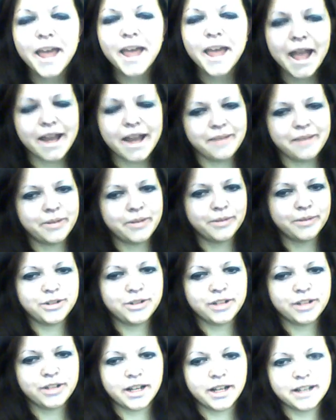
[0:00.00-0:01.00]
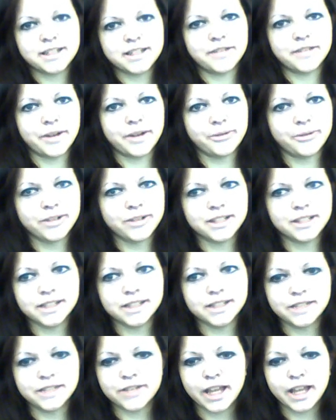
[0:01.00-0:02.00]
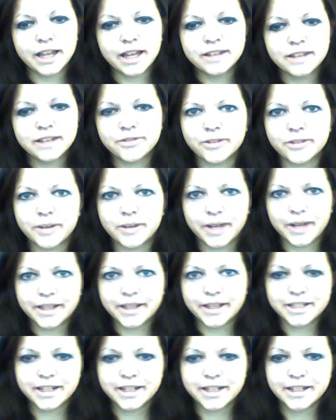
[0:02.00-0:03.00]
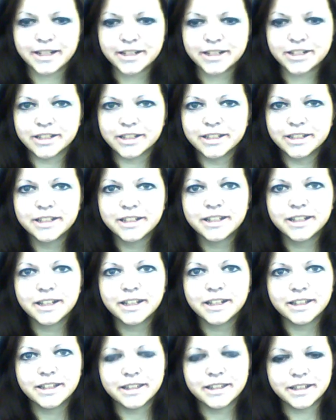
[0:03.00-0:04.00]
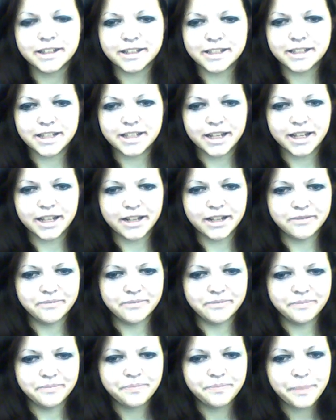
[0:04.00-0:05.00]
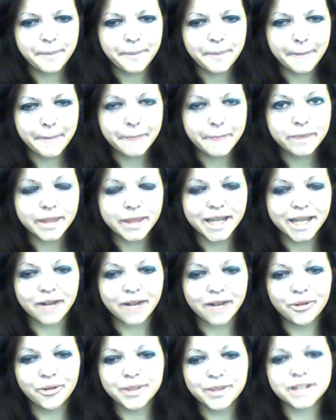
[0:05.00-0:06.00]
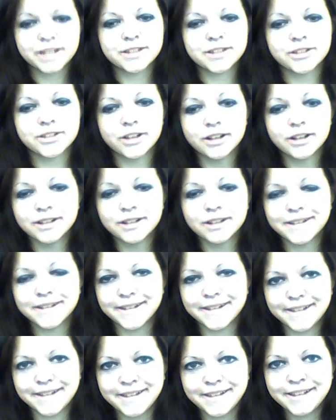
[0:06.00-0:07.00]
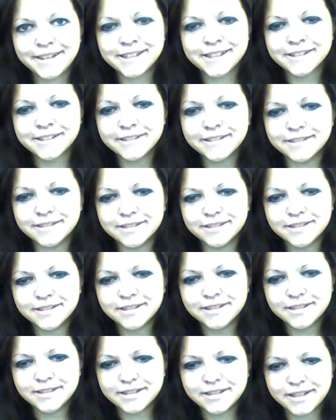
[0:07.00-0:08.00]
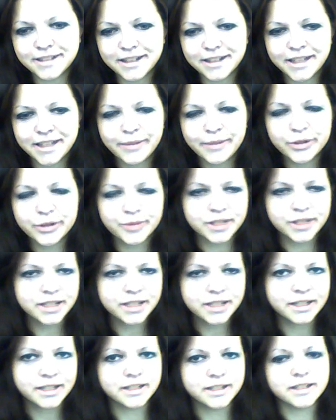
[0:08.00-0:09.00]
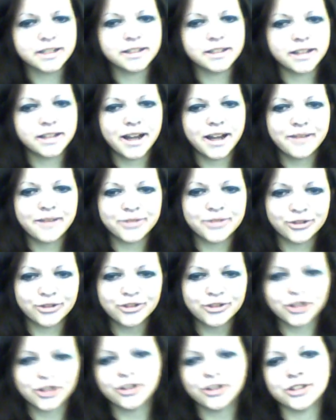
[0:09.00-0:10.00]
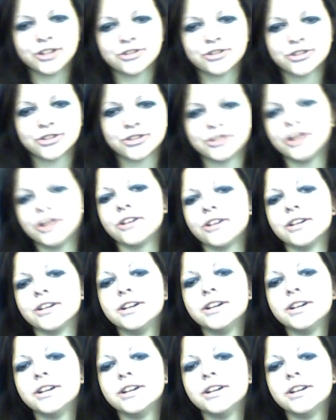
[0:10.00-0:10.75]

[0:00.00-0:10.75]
And I promise you guys, if I'm going to leave again for my education, that I won't make it so long, and I'll let yous know. I'll keep yous updated. I'm so sorry it took so long.